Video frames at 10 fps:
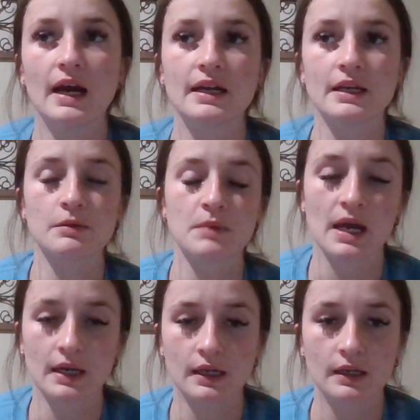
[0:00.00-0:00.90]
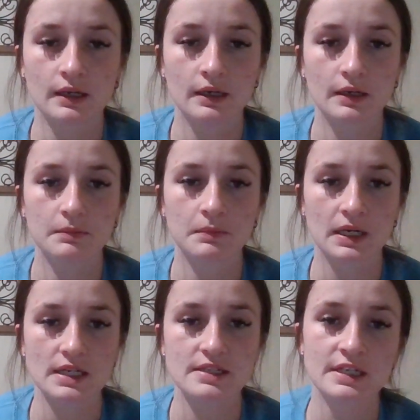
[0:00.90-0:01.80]
I am in
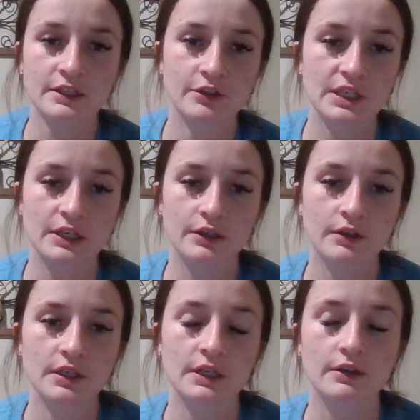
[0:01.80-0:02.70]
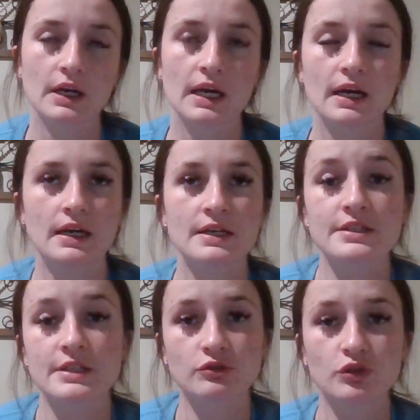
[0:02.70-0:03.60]
my senior year here at
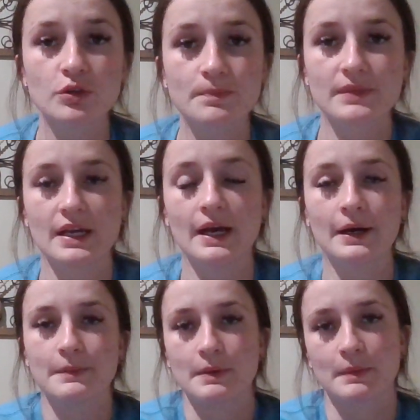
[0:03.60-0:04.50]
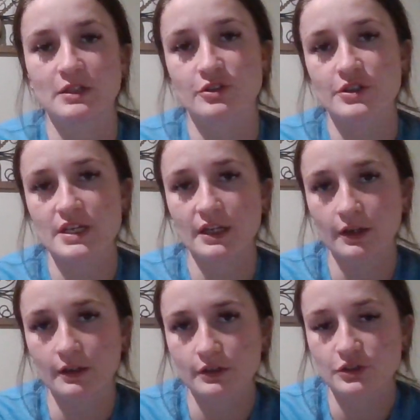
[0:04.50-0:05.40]
East Central. Um, my major is
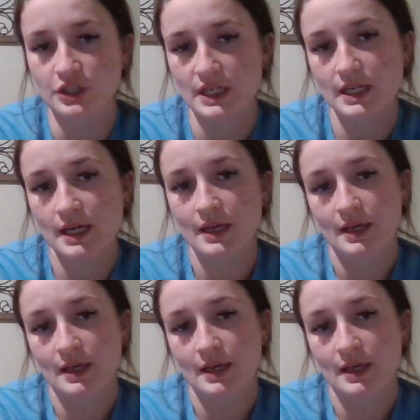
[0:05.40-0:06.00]
psychology.